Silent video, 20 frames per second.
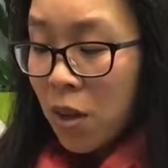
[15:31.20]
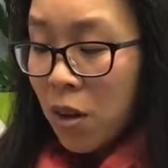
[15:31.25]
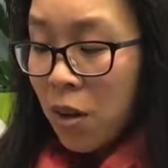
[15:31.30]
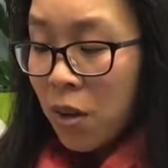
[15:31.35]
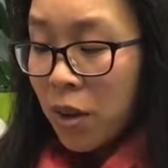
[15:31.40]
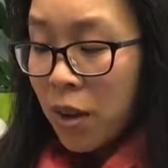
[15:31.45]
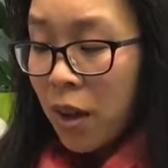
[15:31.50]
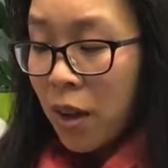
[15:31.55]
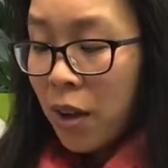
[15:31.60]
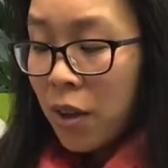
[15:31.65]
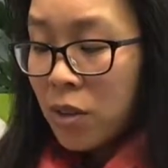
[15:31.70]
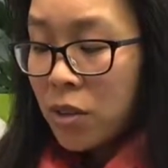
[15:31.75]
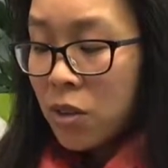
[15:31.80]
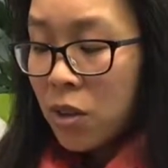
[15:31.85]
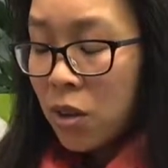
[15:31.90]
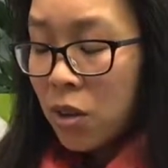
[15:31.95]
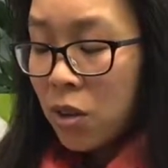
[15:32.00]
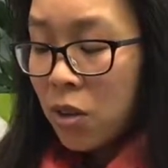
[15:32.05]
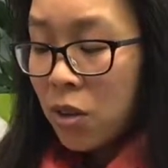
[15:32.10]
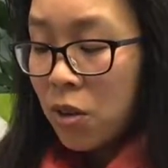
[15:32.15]
Okay,
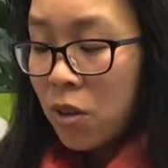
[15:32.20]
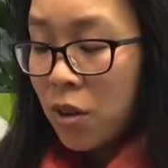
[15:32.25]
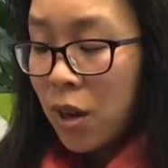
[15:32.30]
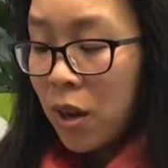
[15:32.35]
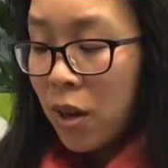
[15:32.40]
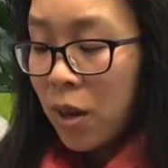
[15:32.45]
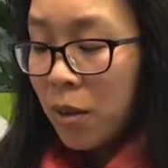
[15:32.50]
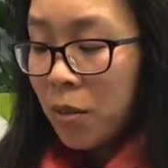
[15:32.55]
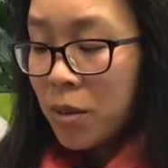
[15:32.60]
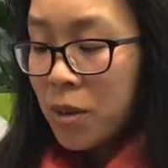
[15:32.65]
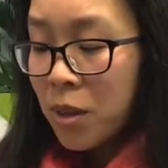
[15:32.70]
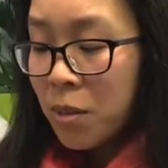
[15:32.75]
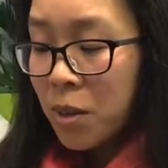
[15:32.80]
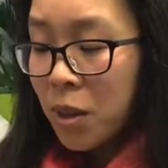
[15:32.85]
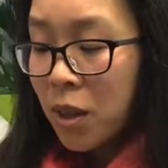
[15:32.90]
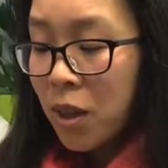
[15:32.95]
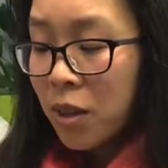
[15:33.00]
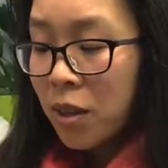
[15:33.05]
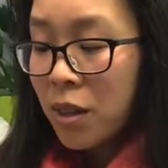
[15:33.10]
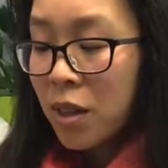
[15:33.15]
so something
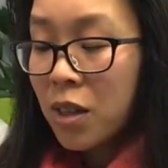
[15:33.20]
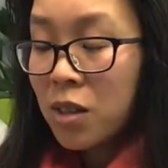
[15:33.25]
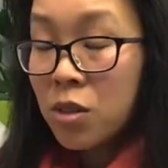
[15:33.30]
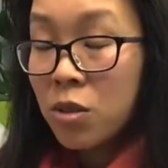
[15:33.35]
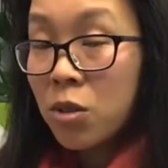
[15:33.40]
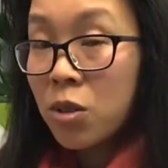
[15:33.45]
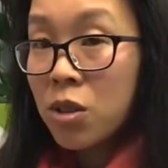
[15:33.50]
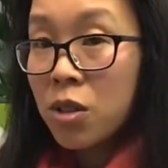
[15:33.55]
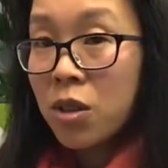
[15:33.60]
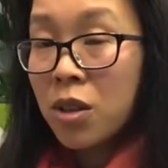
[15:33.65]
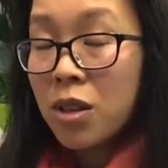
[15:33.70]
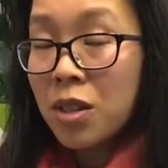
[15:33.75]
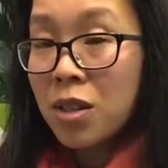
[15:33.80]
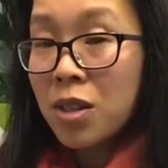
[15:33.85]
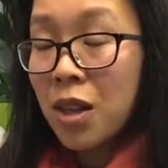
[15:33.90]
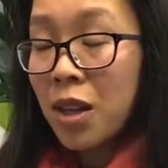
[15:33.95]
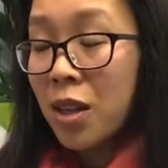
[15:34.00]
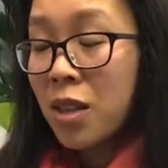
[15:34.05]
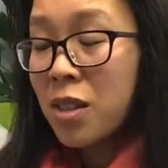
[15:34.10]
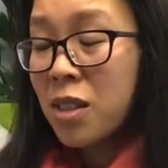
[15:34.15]
like this also
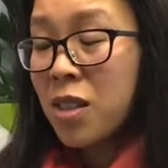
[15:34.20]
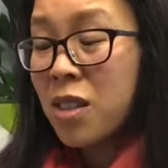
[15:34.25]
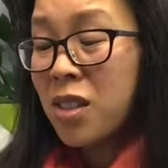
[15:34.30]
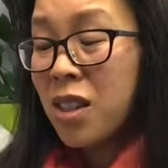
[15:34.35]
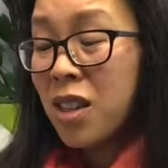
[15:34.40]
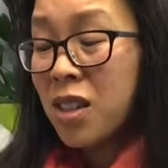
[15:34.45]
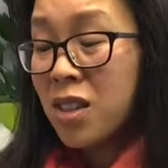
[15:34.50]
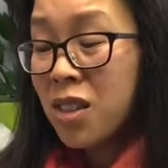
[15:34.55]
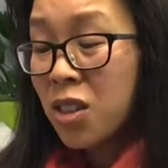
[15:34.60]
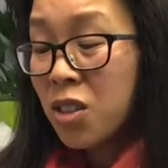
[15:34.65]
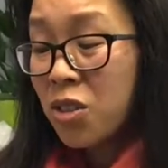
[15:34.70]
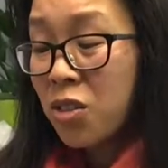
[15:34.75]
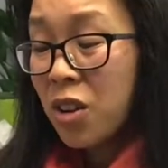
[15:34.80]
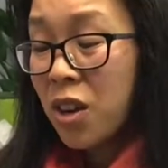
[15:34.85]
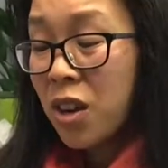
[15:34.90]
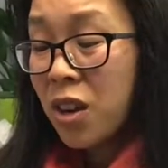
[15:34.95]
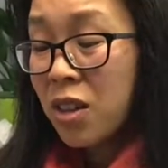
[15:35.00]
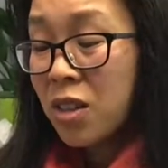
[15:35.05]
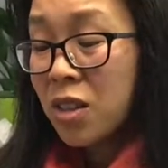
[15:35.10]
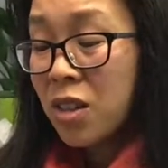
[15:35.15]
contains zinc
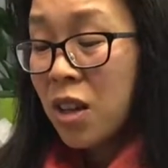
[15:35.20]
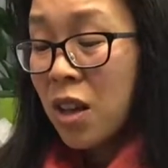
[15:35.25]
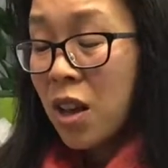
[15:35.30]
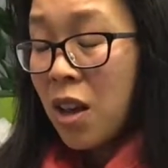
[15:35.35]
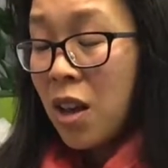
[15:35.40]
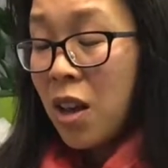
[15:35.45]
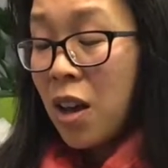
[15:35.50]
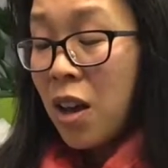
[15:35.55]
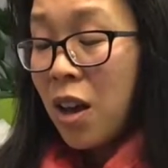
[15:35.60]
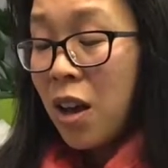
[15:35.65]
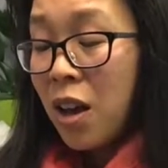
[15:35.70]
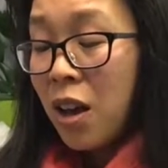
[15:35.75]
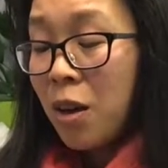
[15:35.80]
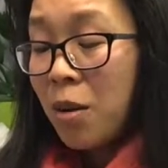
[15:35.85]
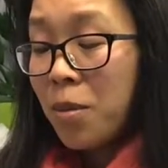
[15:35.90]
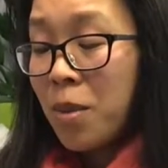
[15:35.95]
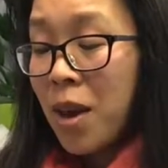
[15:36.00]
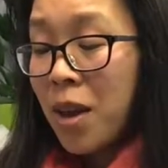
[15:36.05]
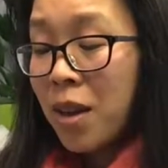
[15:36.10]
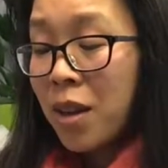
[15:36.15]
citrate,
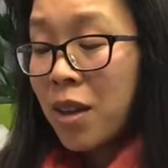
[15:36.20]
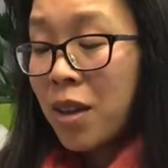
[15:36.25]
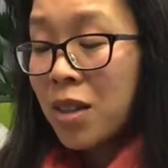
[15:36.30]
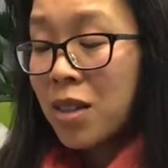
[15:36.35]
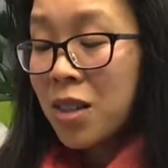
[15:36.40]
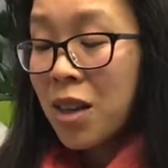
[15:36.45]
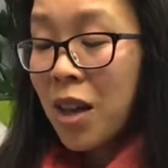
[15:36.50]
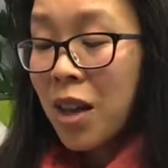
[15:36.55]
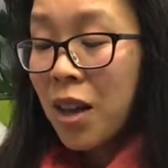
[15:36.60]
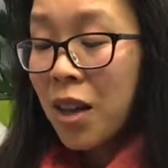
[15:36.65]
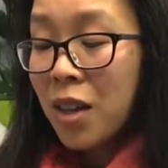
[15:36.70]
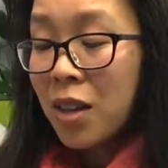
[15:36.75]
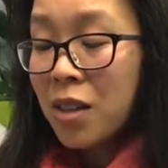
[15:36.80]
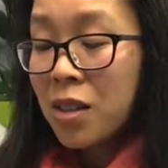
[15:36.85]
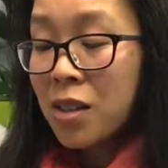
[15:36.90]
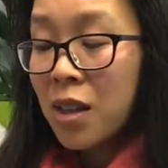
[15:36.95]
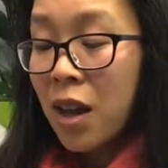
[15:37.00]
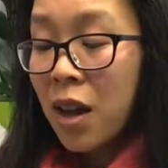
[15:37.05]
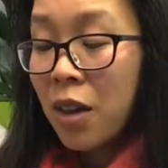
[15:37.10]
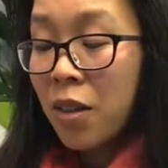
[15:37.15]
and it
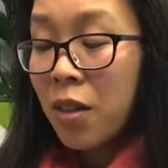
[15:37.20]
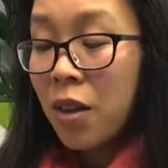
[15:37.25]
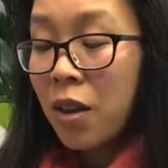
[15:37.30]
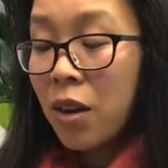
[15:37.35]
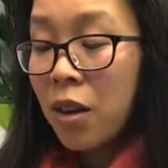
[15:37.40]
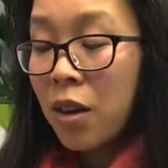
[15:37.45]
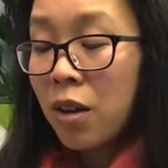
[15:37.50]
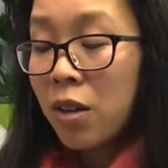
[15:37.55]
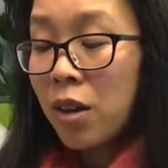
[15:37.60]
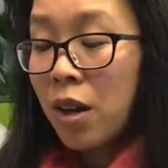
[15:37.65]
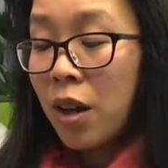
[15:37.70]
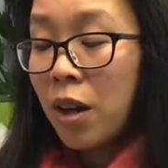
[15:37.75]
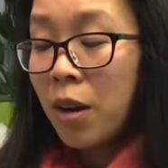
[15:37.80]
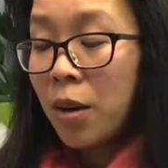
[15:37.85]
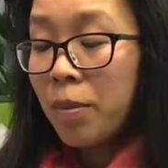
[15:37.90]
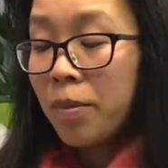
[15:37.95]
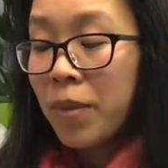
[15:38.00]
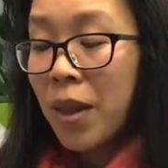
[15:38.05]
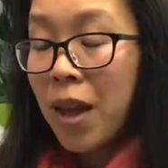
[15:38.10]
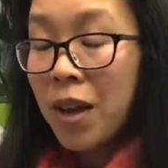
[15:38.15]
contains
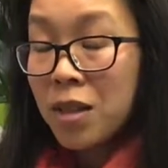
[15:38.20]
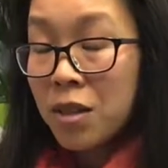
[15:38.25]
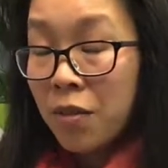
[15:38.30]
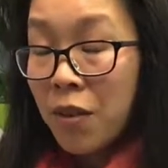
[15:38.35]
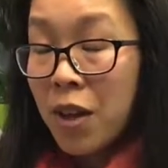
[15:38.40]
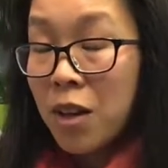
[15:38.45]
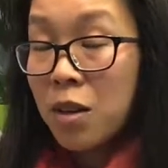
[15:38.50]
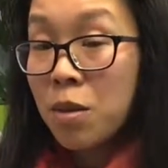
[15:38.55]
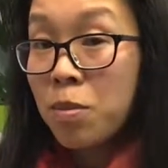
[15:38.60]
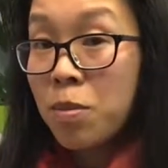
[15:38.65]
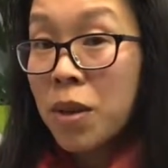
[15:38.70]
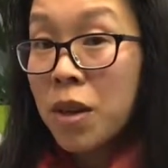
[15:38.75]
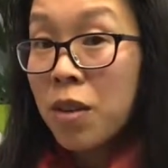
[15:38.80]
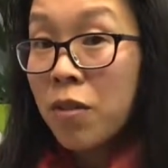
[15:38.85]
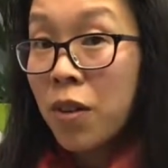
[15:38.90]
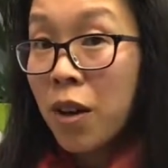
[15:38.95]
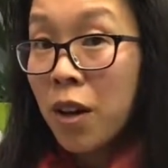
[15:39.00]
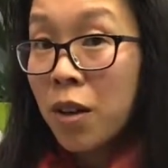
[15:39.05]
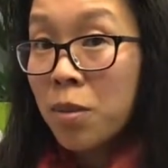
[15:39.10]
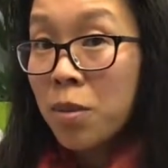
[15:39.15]
other activated B
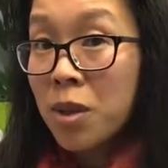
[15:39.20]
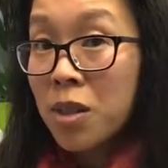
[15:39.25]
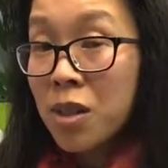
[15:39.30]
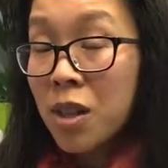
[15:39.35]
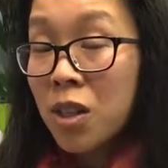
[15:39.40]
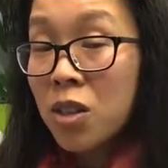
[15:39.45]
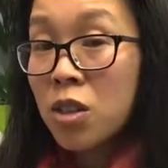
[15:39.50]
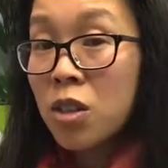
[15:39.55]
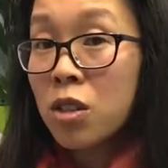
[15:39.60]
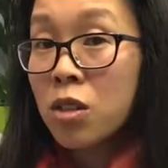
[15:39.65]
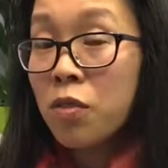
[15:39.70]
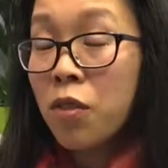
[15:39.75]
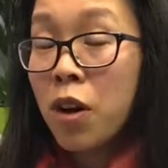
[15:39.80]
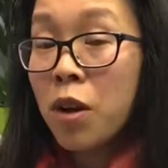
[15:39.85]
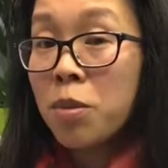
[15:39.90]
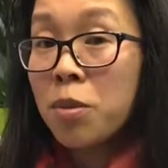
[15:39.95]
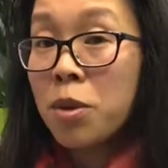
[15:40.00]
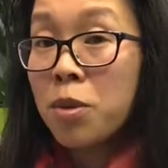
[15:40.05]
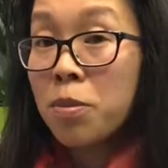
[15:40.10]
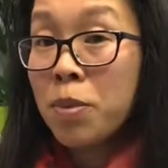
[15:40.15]
vitamins such as
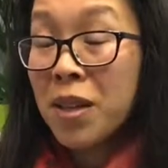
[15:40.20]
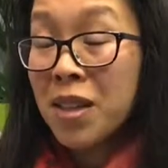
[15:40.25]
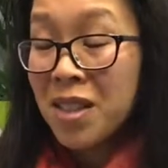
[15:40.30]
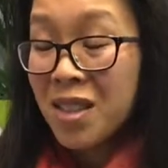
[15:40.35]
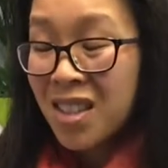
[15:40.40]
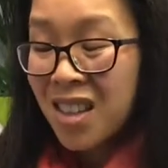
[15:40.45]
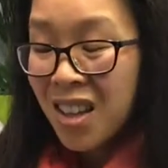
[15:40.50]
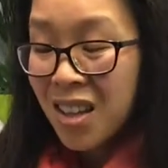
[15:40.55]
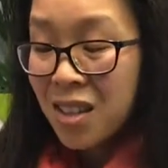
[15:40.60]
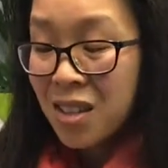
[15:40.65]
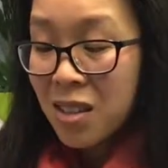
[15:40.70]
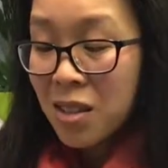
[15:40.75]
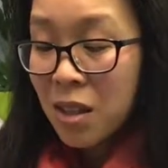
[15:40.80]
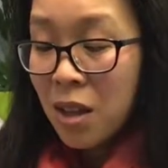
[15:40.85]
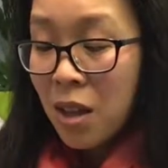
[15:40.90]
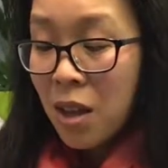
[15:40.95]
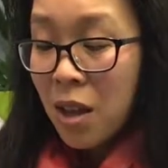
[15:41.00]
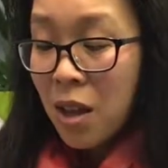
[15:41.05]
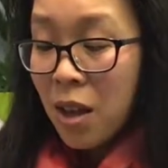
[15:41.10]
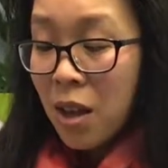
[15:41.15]
vitamin B6,
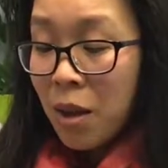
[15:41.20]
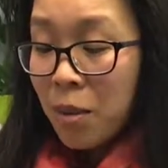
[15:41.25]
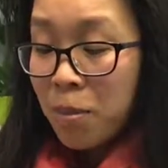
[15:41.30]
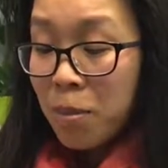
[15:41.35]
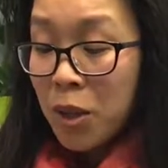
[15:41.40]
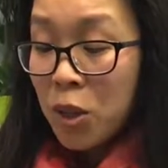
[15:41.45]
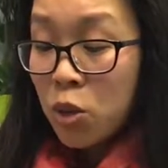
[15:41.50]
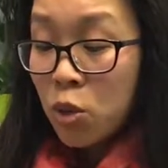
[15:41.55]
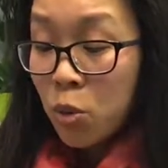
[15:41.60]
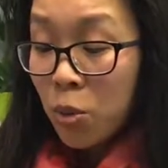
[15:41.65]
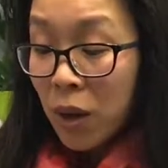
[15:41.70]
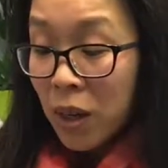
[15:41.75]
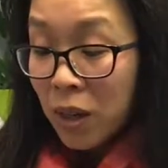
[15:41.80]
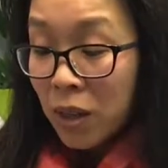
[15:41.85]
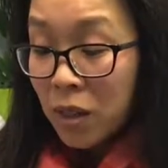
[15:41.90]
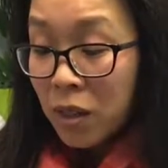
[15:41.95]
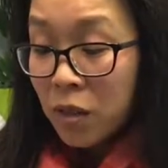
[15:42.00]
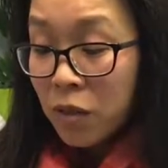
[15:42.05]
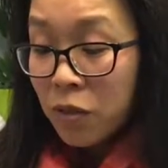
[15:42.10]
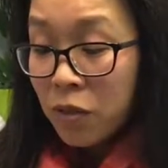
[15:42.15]

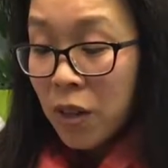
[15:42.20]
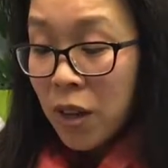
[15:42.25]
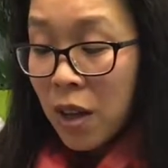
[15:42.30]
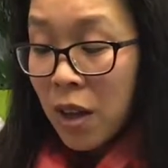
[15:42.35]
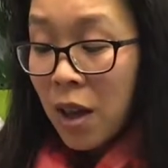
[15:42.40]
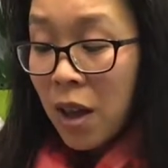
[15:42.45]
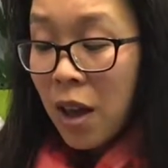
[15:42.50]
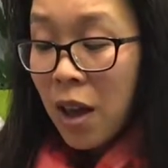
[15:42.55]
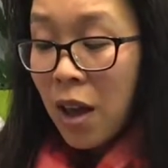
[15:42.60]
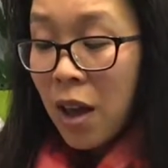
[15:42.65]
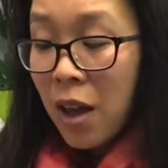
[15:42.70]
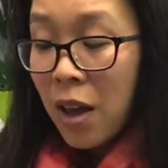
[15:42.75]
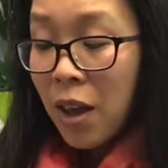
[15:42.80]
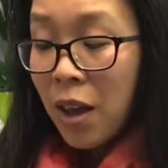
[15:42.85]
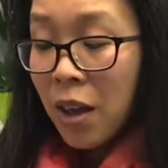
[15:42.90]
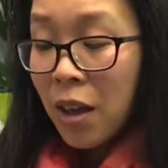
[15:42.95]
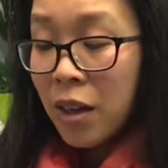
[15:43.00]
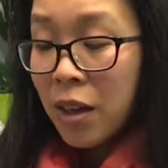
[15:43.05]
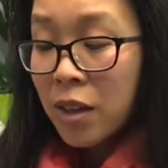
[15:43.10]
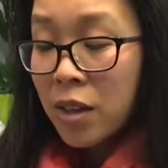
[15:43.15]
B12,
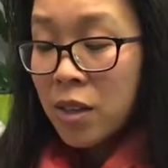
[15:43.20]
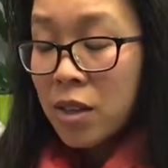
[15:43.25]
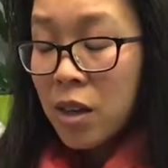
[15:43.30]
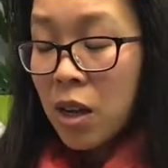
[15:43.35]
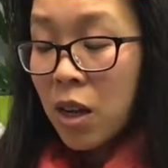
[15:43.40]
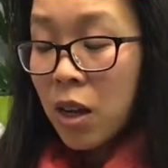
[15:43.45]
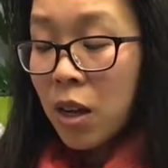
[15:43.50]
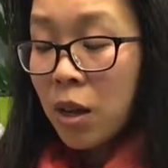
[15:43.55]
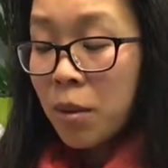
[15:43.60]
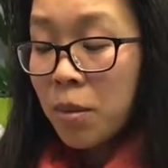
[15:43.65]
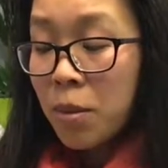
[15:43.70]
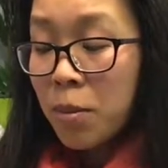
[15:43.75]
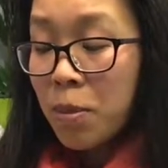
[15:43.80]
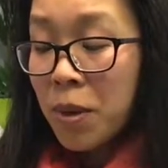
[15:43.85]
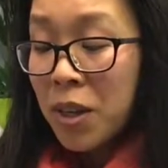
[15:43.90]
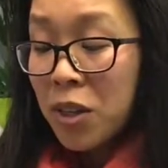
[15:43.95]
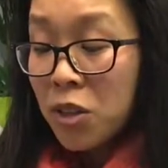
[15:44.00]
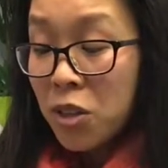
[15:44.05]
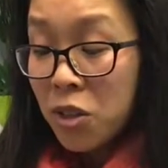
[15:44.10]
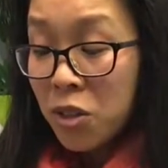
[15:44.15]
and
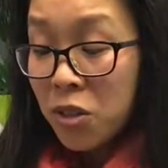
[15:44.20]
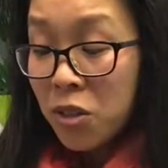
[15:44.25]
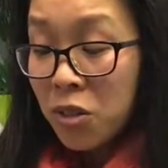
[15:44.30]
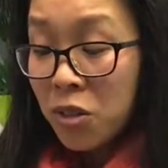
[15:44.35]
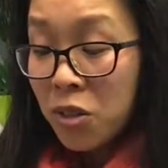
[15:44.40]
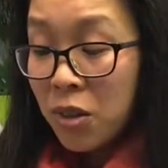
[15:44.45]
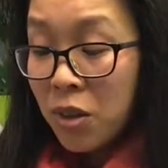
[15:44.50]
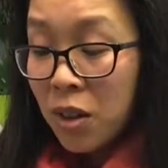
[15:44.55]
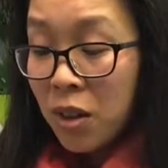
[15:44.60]
B2.